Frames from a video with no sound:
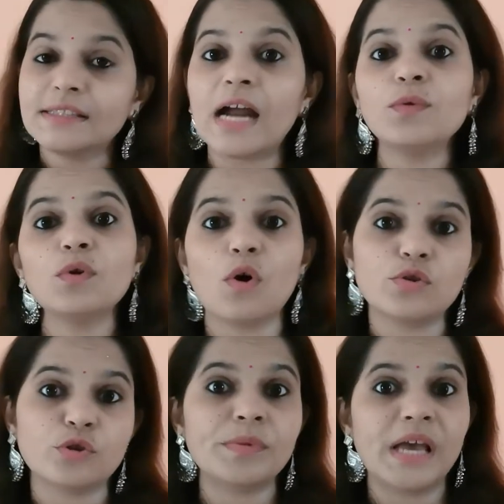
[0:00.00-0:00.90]
That would
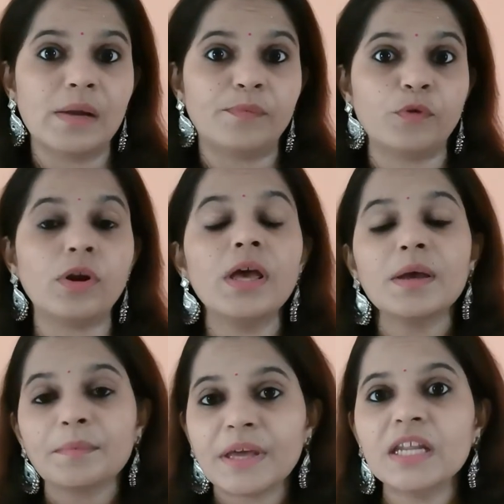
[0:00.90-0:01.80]
also be helpful.
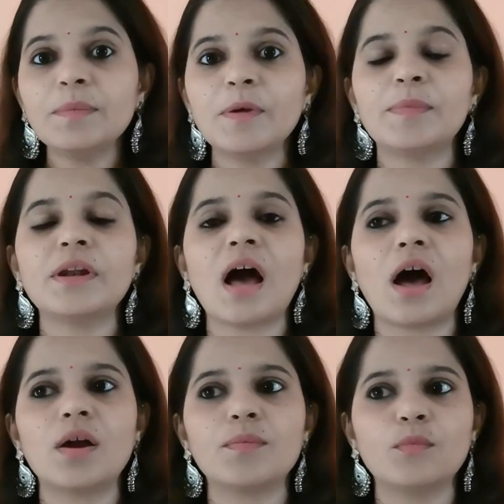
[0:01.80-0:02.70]
Many people
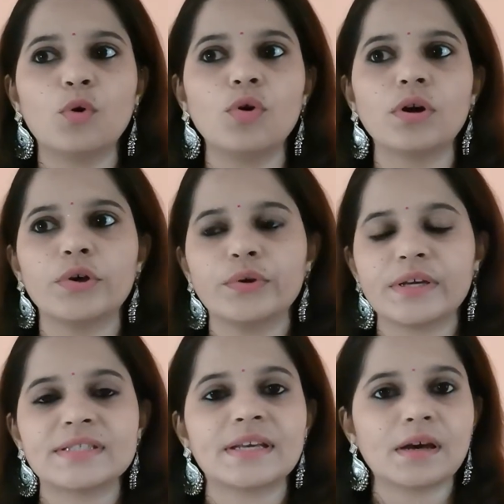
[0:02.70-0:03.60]
are more, you
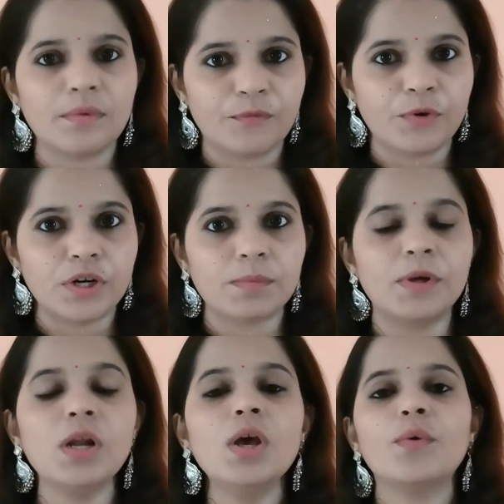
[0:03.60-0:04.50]
can say,
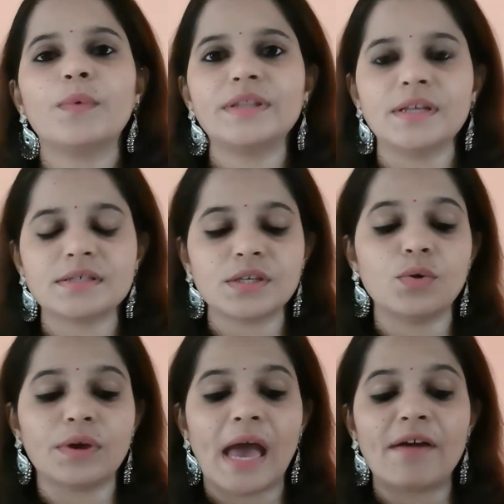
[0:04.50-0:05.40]
comfortable when they
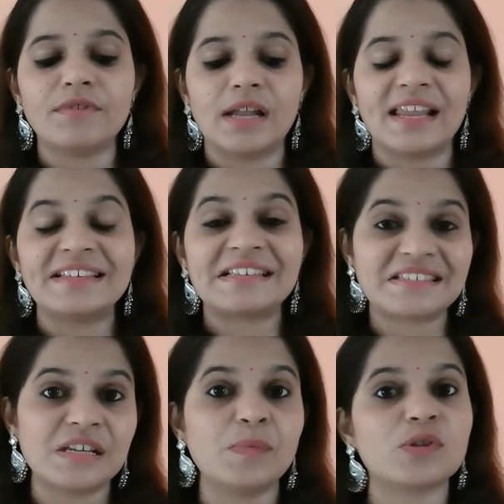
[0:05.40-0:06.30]
see, okay, I have done like
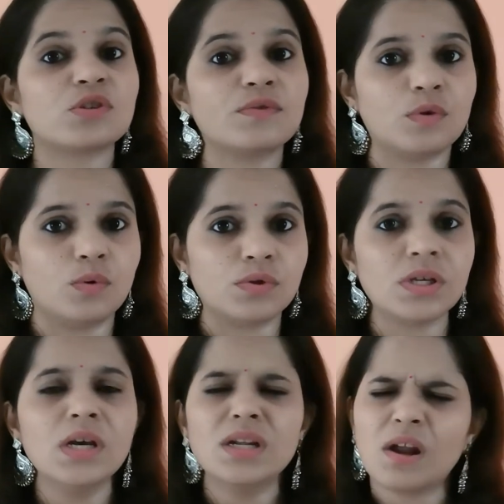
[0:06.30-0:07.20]
60% of the
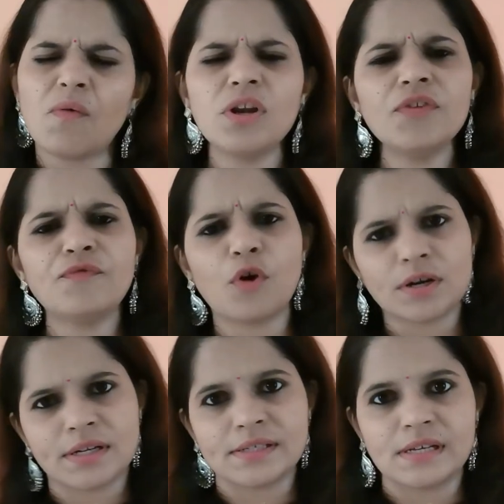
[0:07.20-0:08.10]
course. Now only
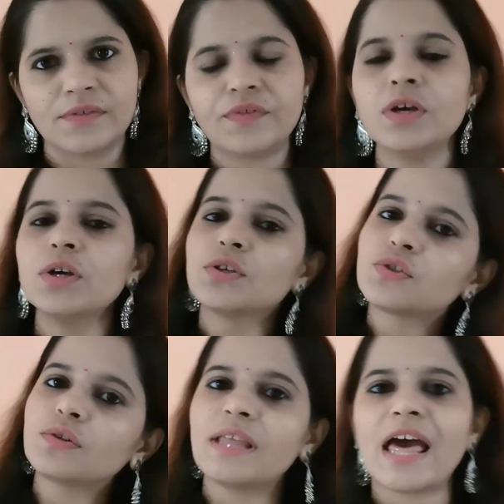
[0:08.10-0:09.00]
40 is left.
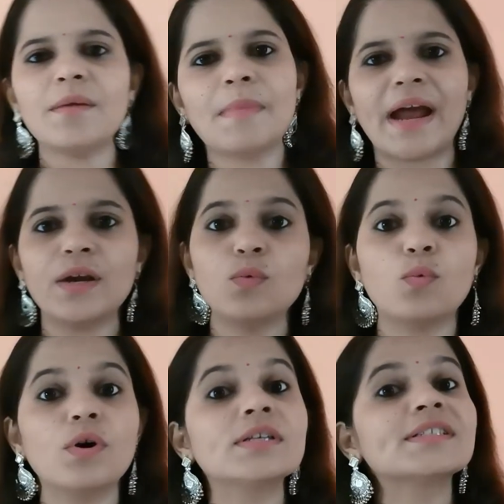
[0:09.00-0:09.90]
So their
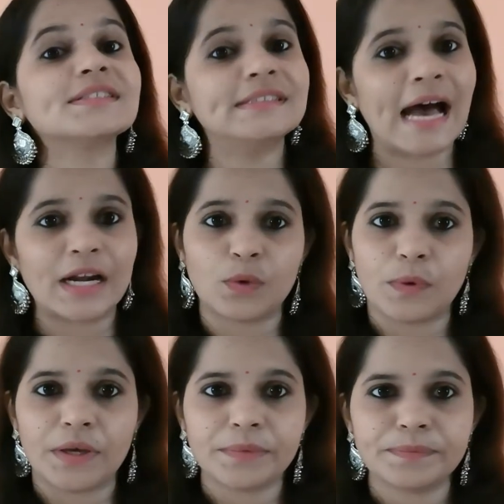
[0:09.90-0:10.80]
mind works that
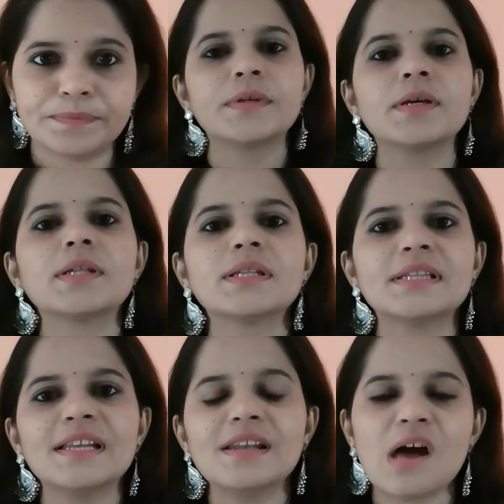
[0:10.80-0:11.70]
way.
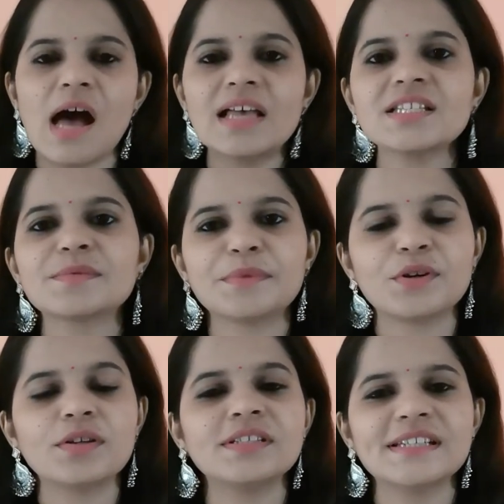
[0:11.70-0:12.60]
The last
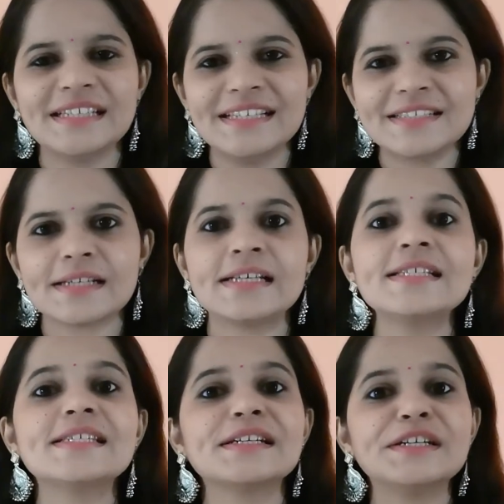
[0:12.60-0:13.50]
but not the least
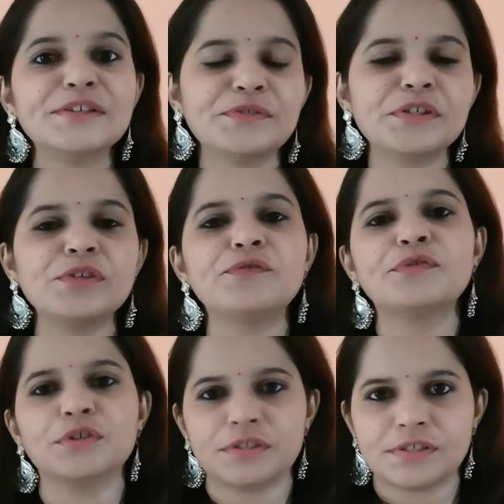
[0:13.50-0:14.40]
is difficult
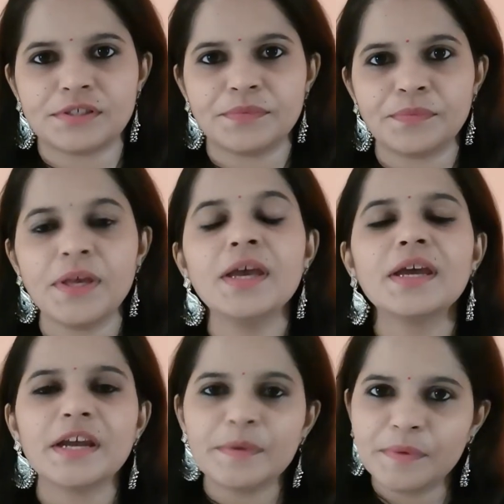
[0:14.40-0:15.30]
first.
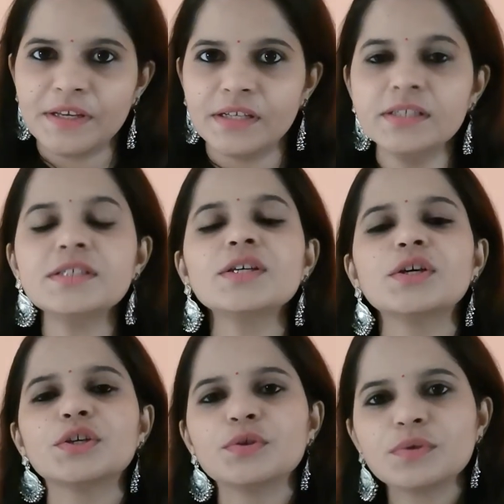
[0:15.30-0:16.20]
It
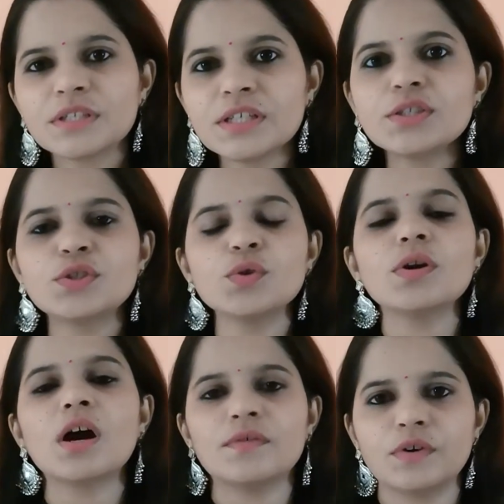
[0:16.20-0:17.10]
means you need
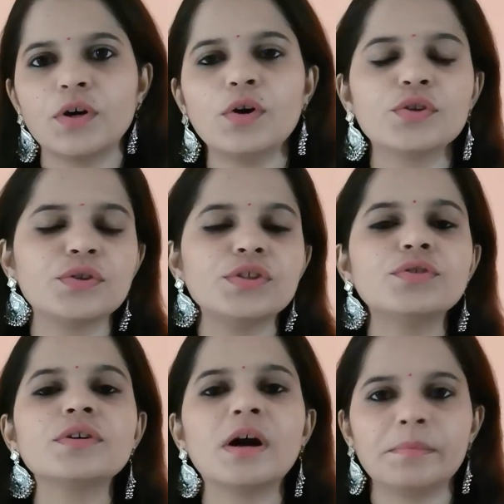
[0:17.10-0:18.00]
to cover or you
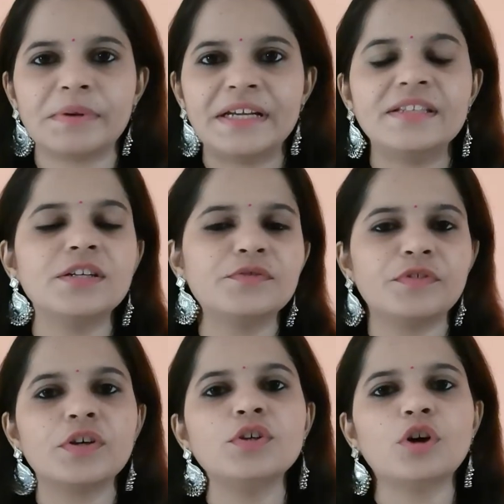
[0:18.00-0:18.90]
need to complete the
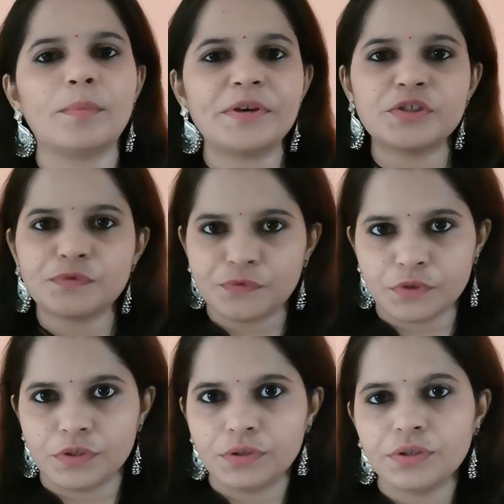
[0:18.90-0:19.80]
difficult topics
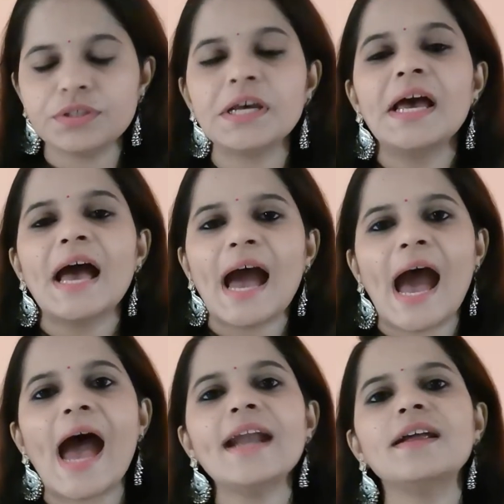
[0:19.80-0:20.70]
first
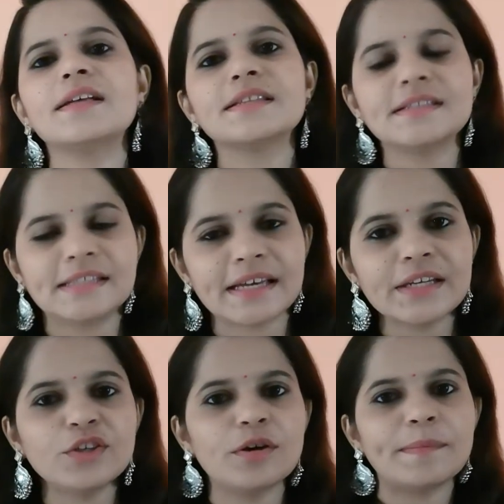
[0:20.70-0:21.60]
and
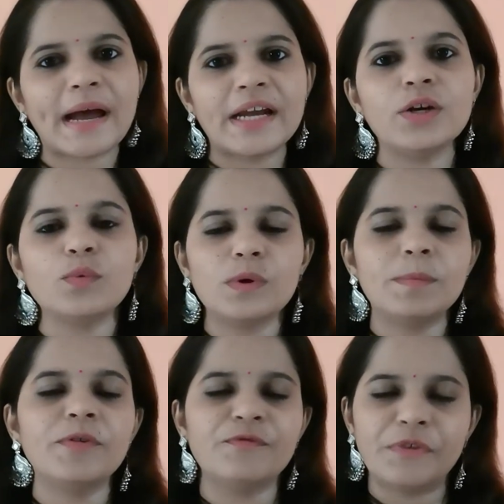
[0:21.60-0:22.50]
then your mind
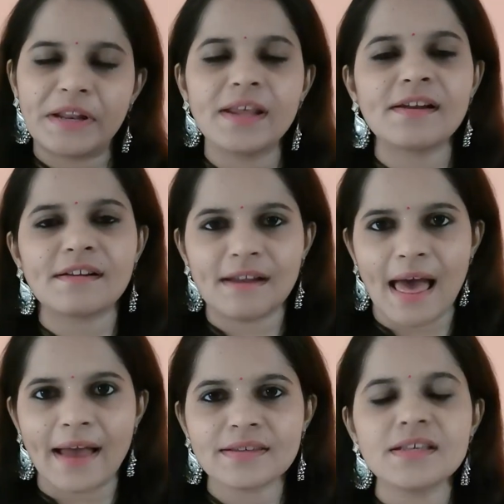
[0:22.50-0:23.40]
will be very
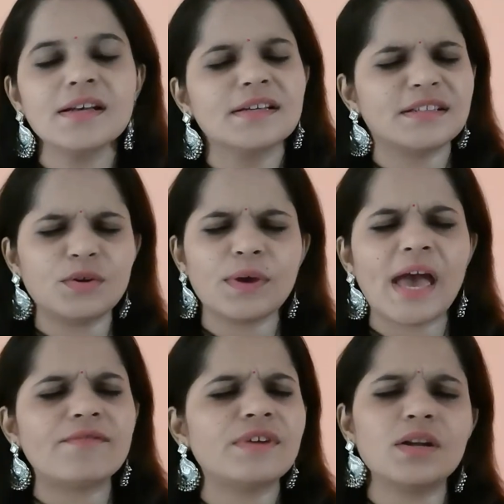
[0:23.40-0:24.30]
relaxed that okay,
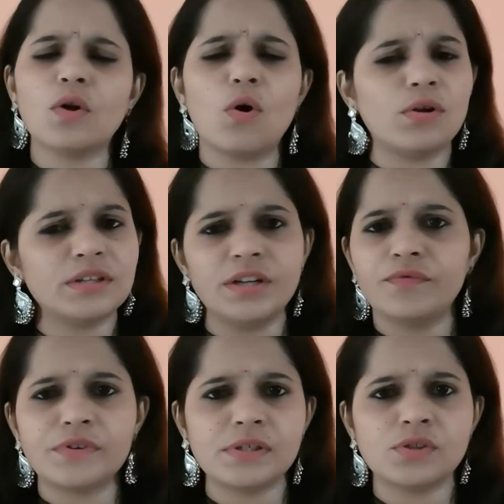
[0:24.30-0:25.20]
I have done all the
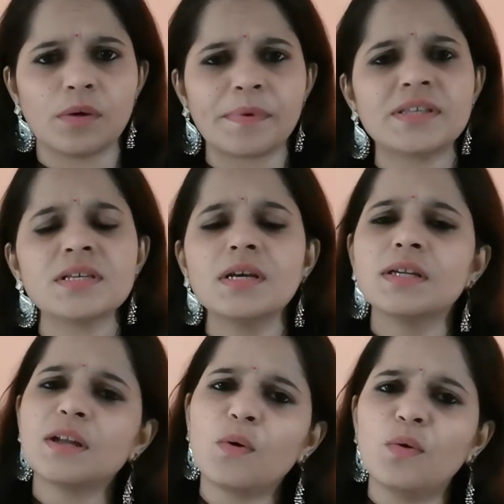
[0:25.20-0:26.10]
difficult
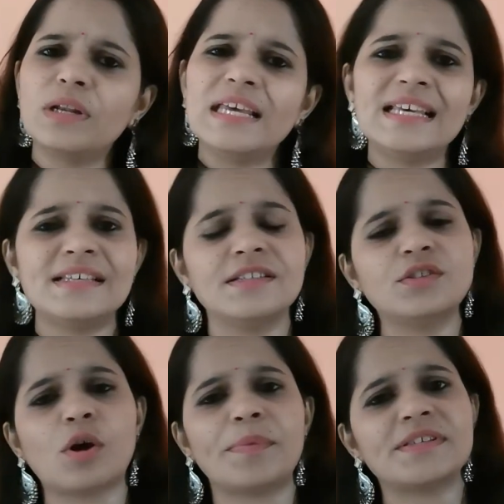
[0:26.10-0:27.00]
topics, now only
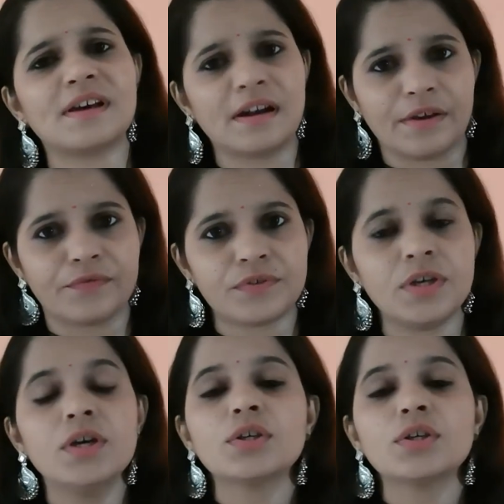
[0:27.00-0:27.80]
easy topics are left.